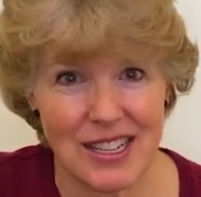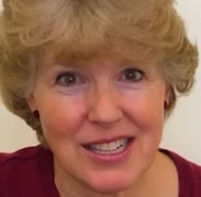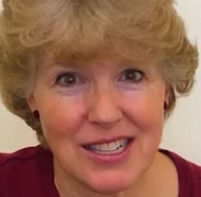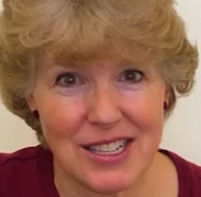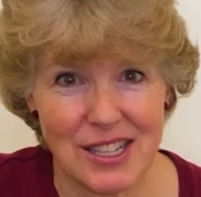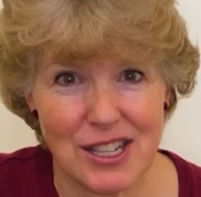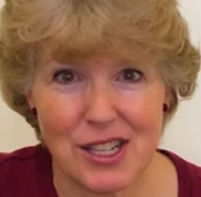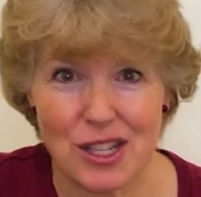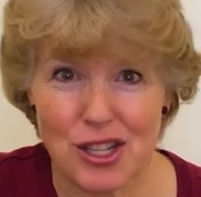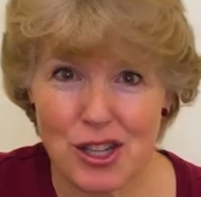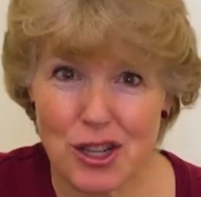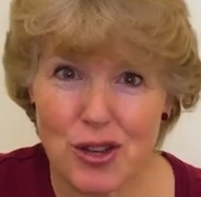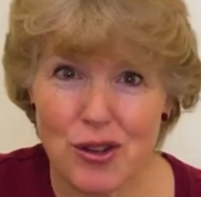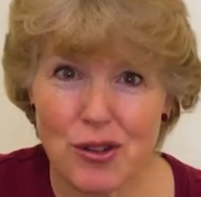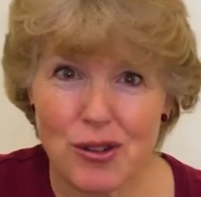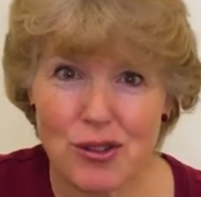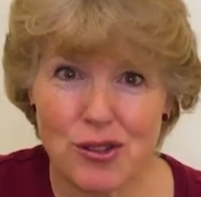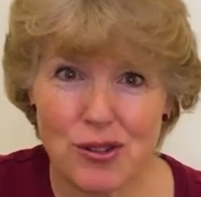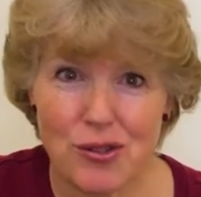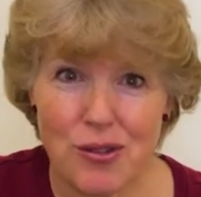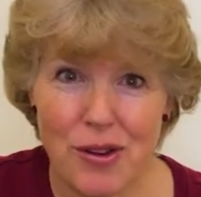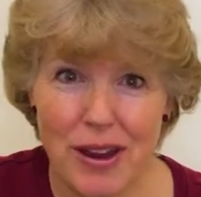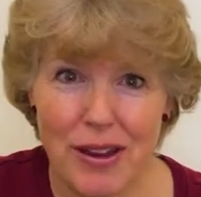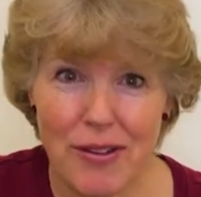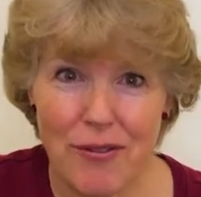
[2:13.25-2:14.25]
To tune
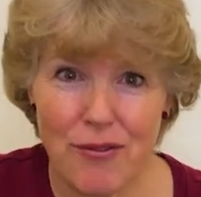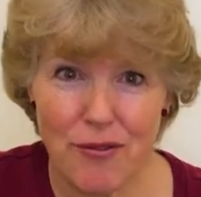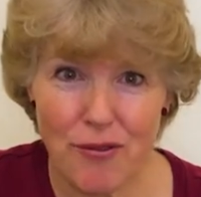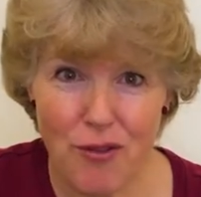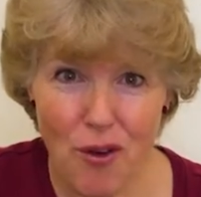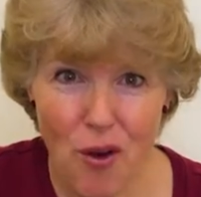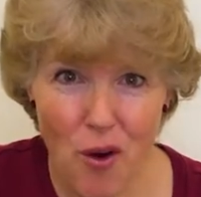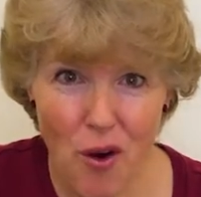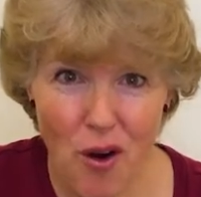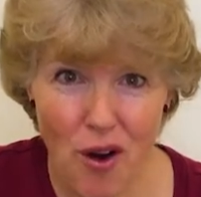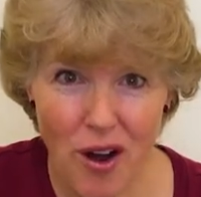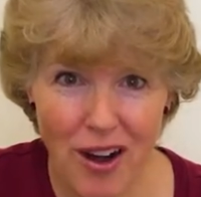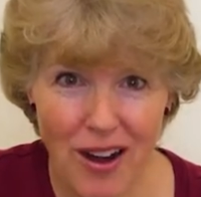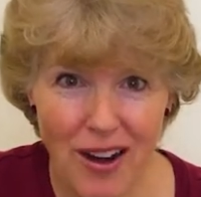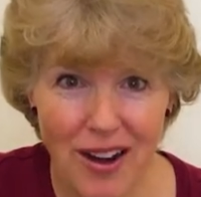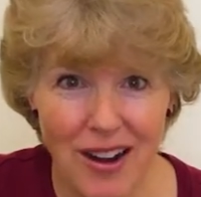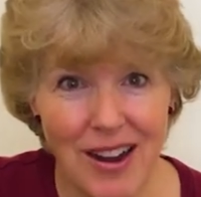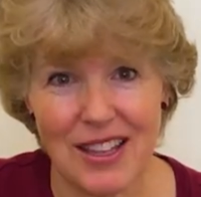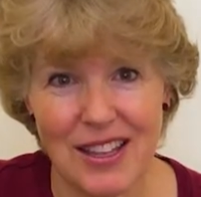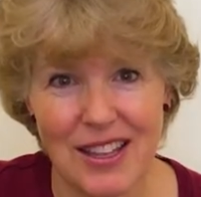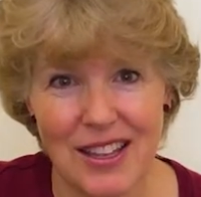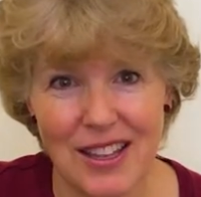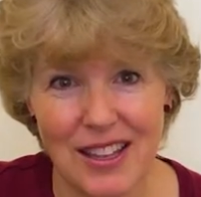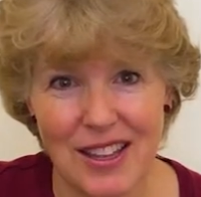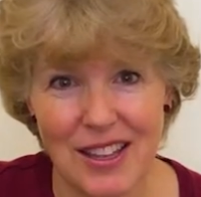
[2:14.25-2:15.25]
string 4,
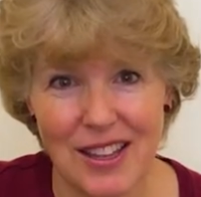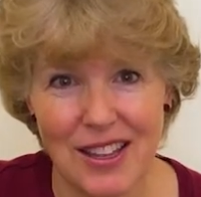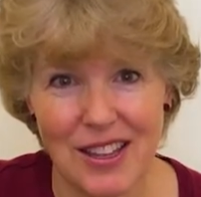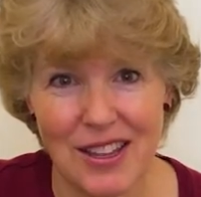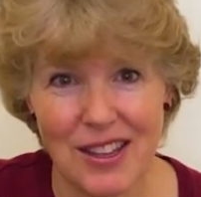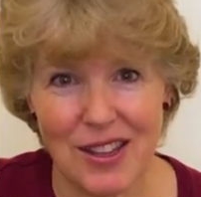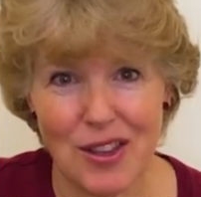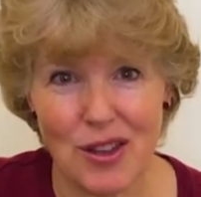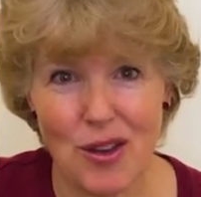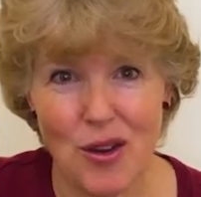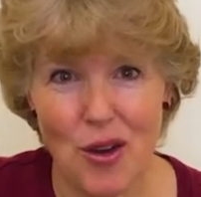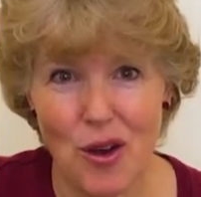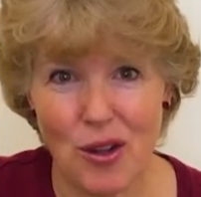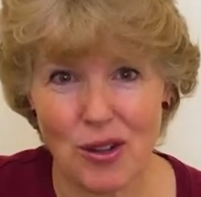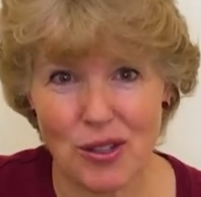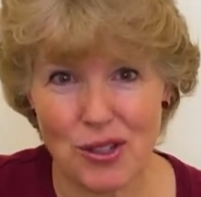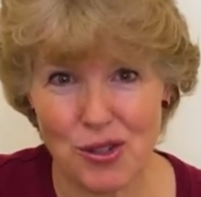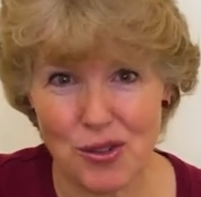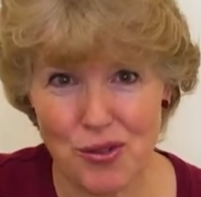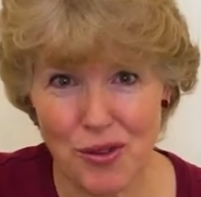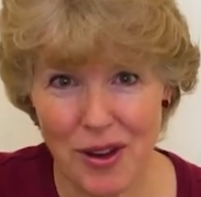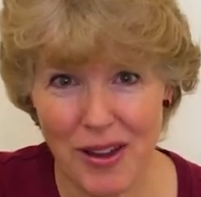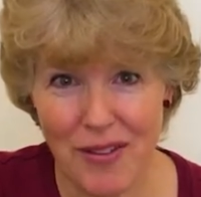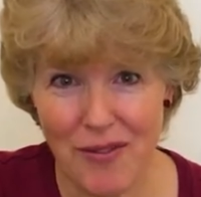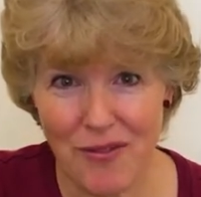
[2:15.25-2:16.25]
you hold
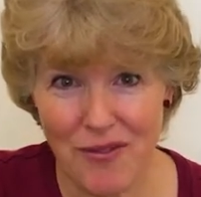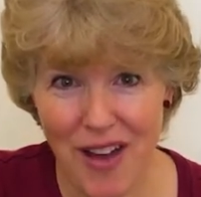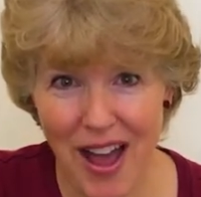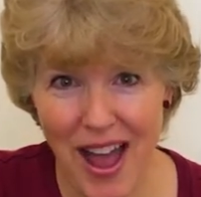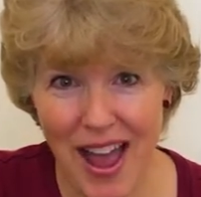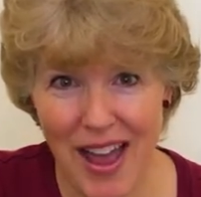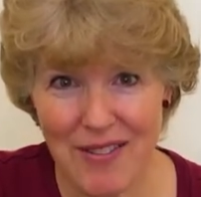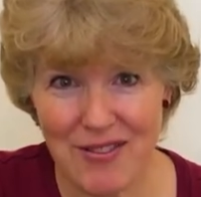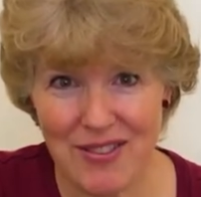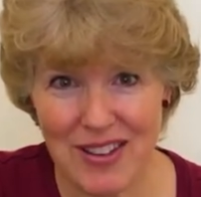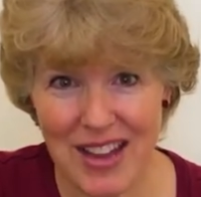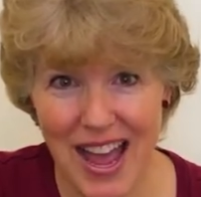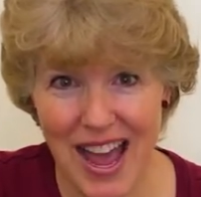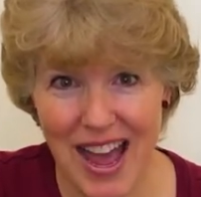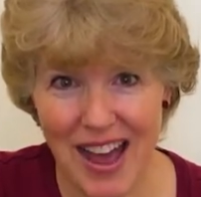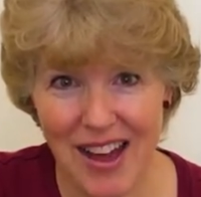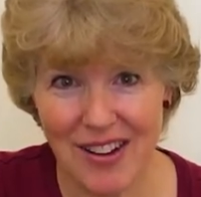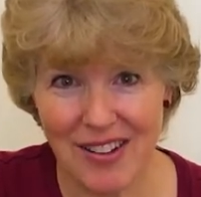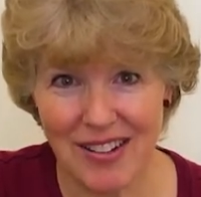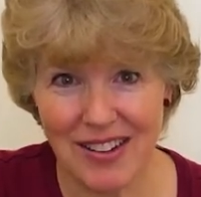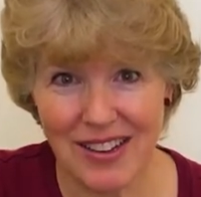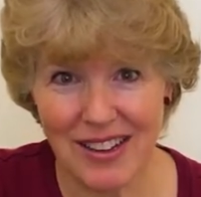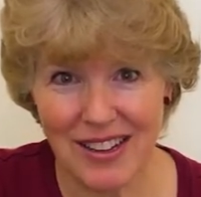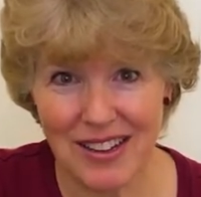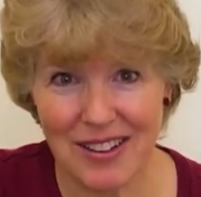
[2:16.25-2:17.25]
string 5
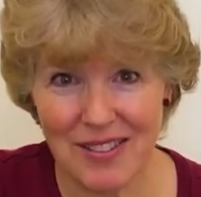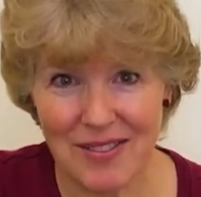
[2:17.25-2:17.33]
down